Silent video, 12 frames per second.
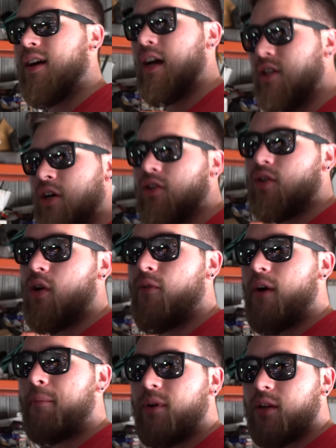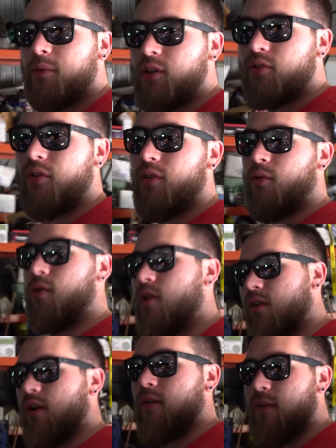I don't know if I'm going to be doing the
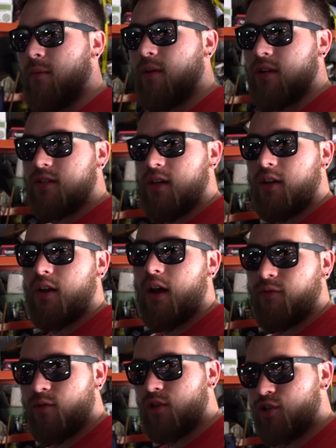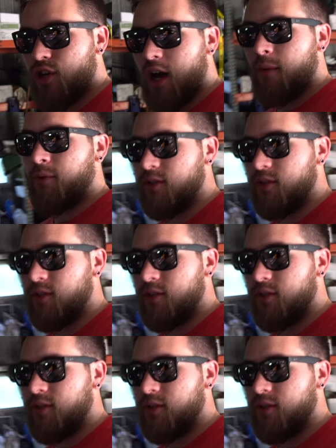work or if I'm going to send it off to a shop,